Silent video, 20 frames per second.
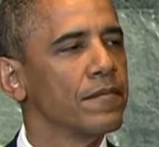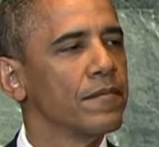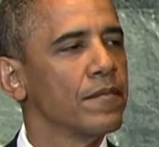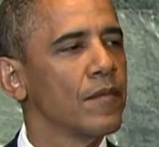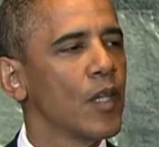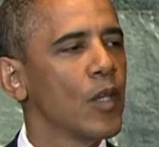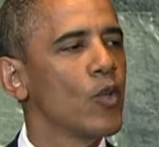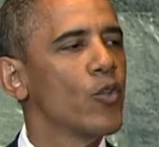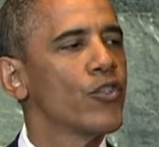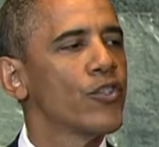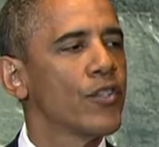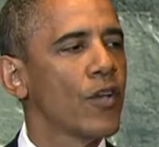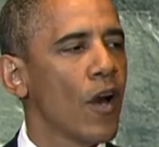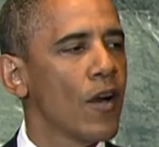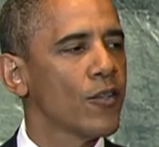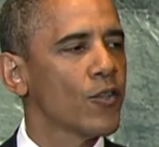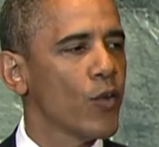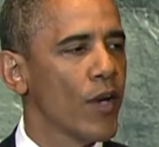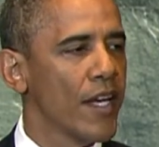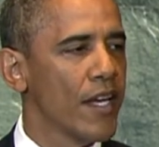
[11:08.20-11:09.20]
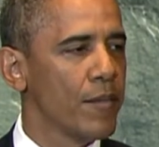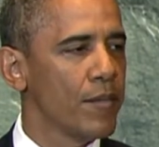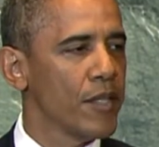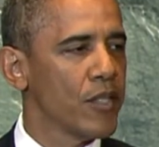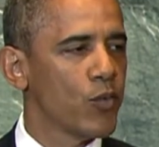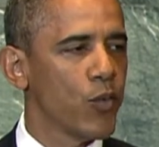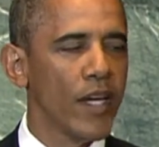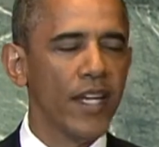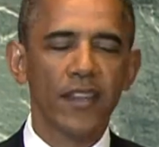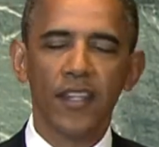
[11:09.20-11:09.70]
The New START treaty
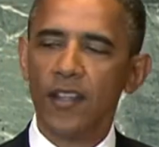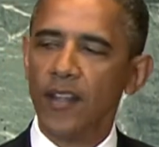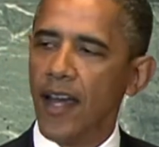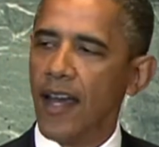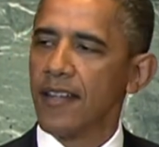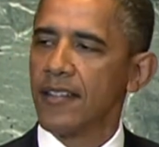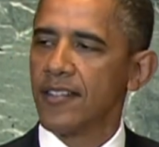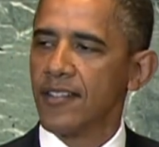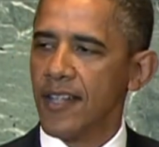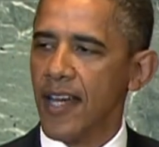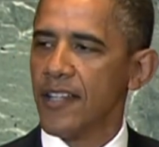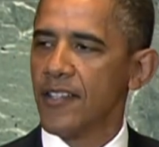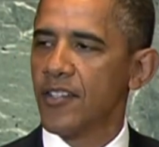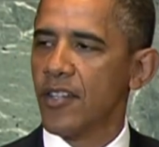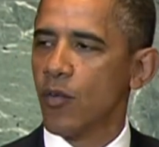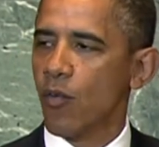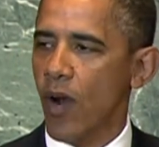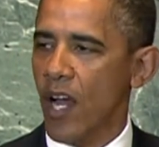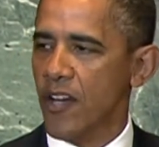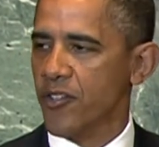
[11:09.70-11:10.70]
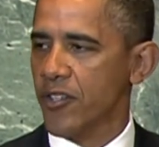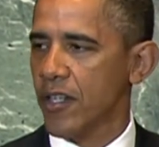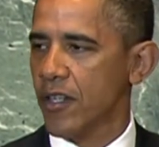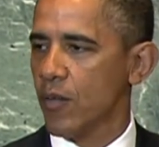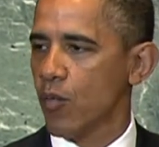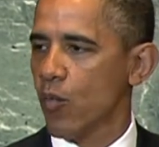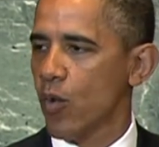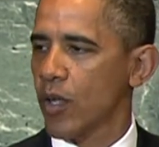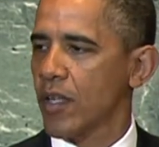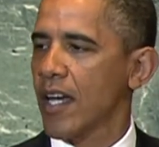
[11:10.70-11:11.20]
between the United States and Russia
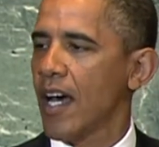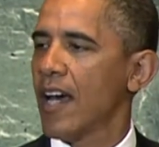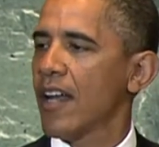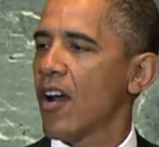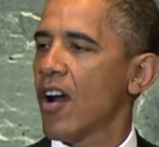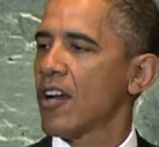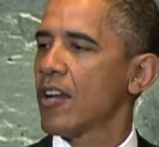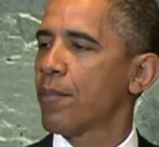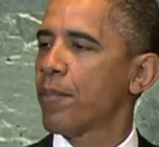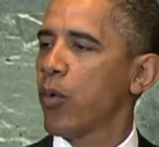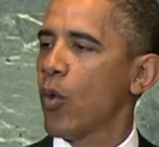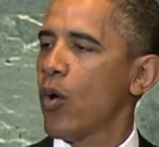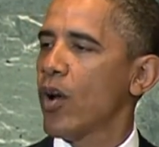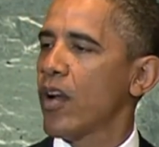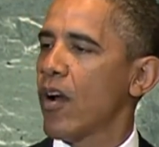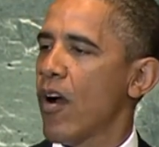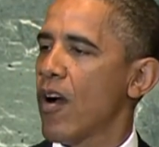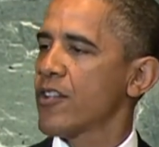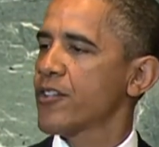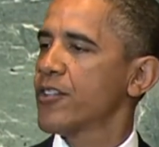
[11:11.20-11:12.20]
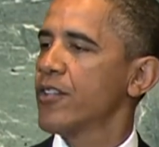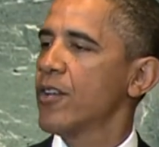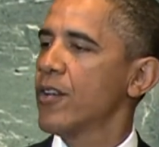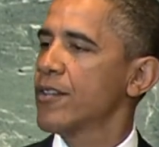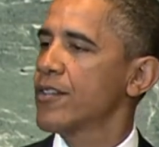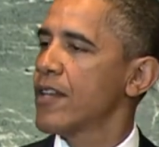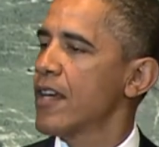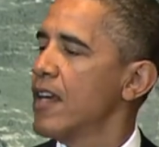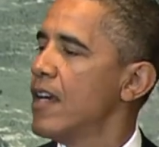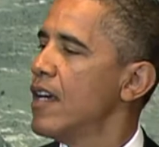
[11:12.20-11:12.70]
will cut our deployed
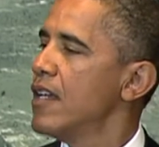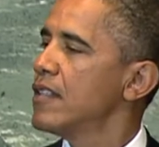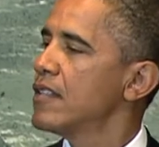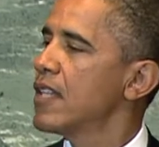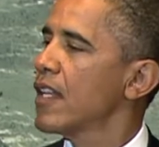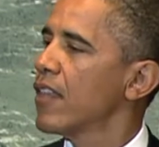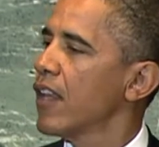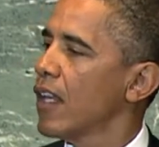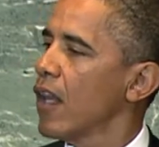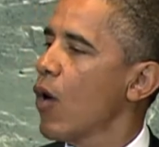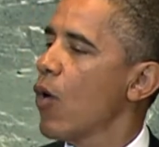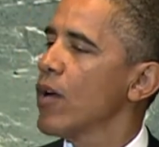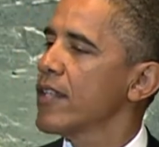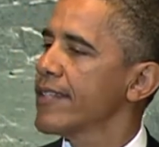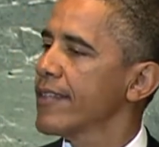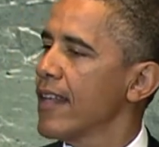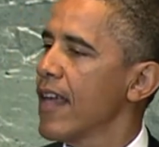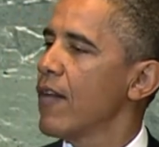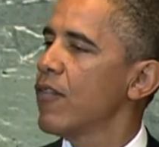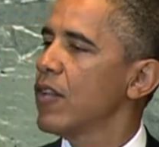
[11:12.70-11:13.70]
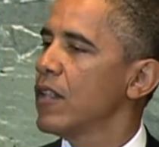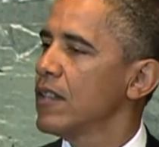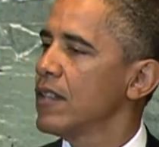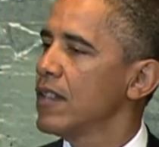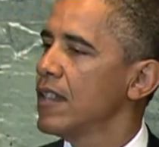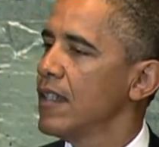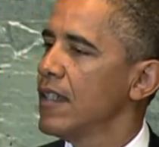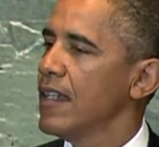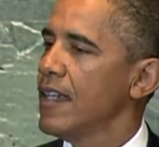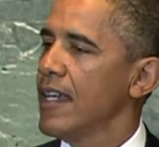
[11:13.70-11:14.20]
arsenals to the lowest level
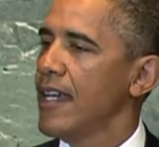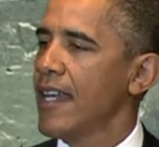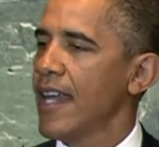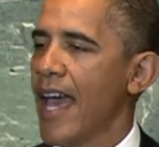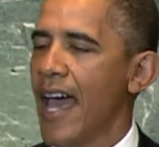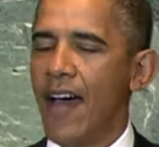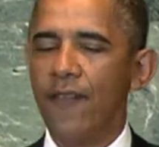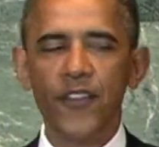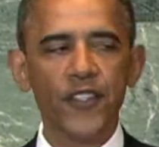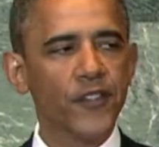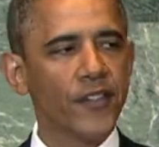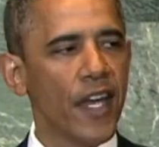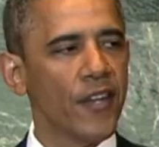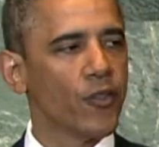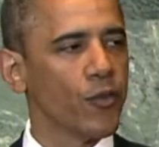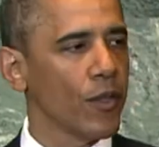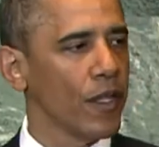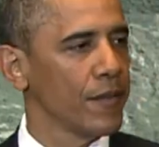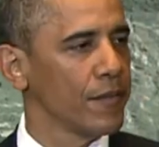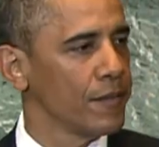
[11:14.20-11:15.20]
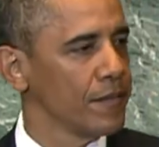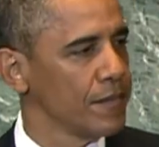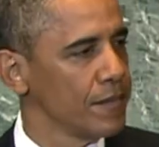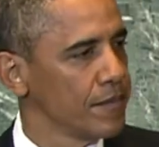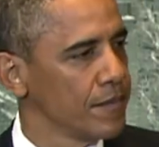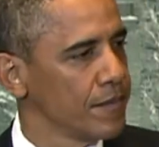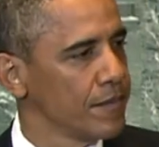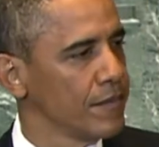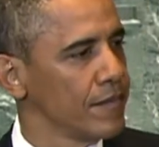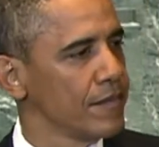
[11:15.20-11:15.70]
in half a century.
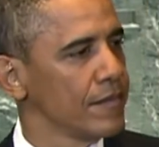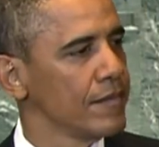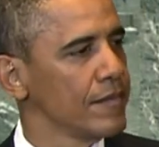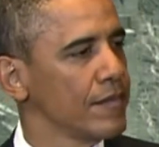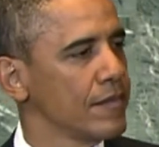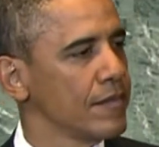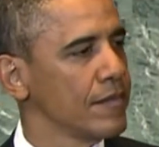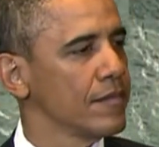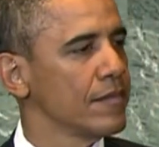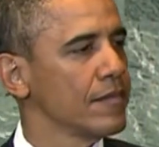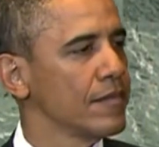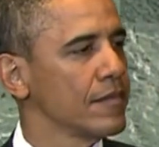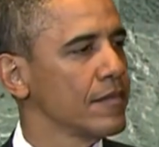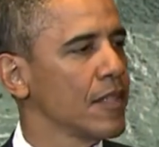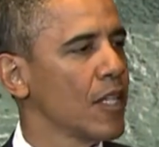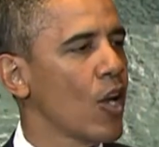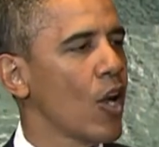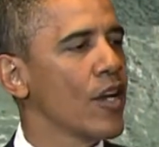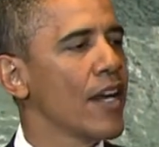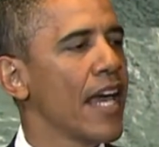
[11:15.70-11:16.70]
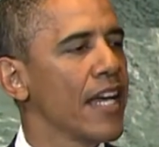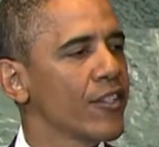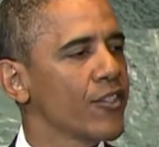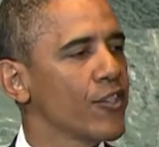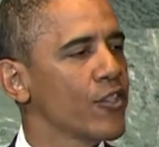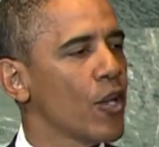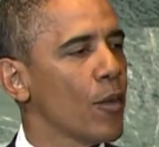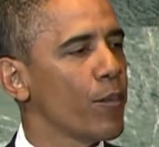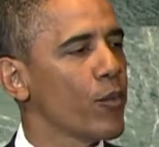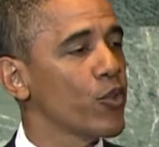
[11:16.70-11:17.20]
And our
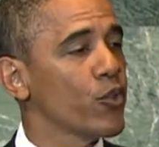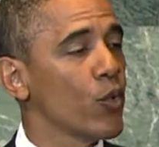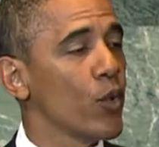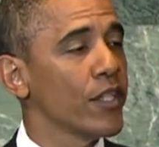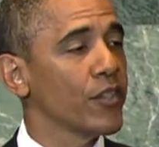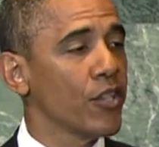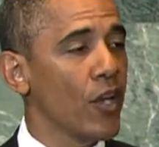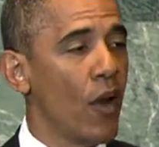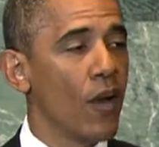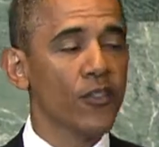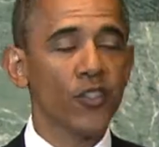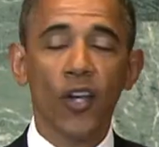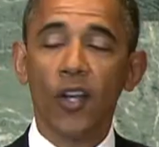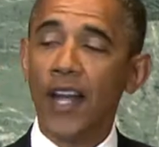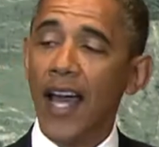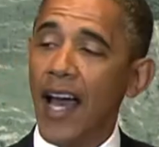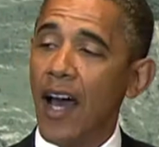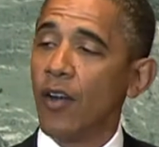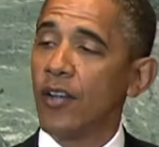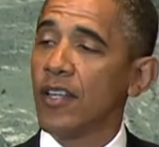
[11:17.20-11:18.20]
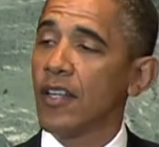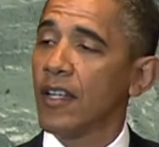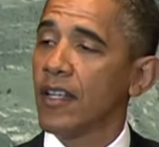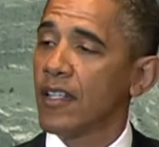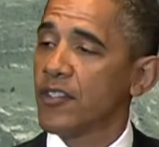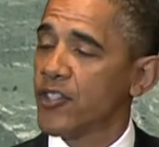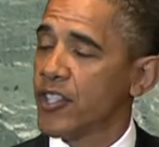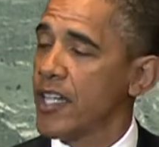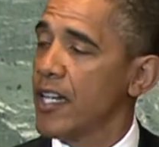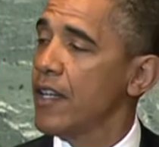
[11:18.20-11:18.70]
nations are pursuing talks on how to
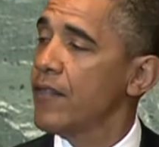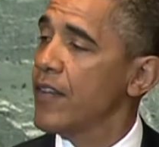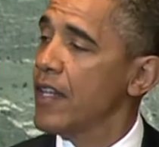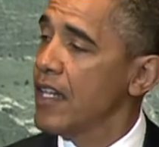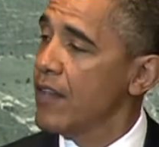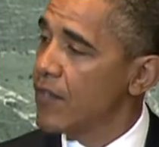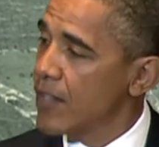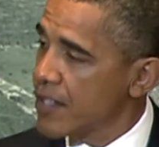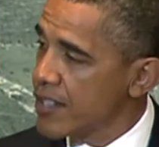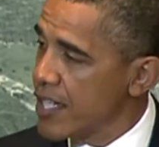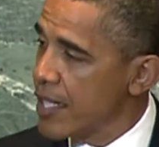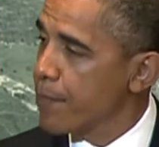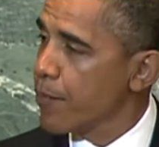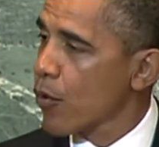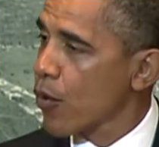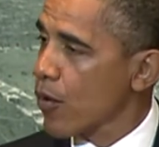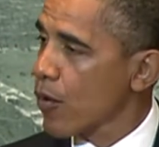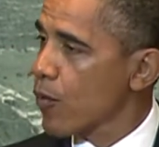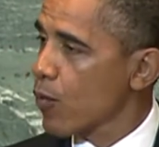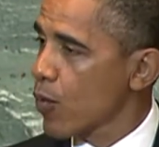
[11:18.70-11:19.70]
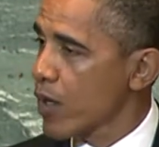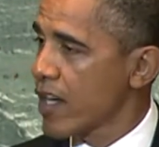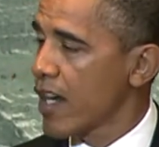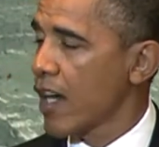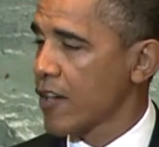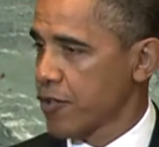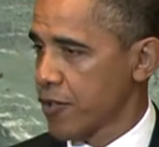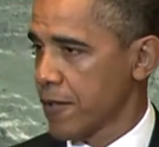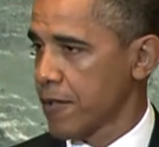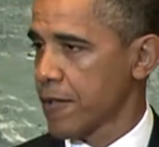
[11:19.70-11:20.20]
achieve even deeper
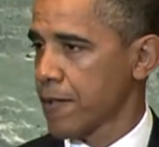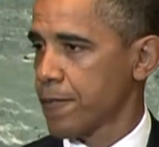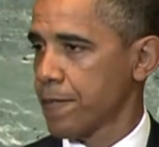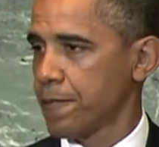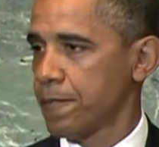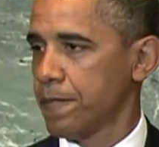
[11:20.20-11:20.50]
reductions.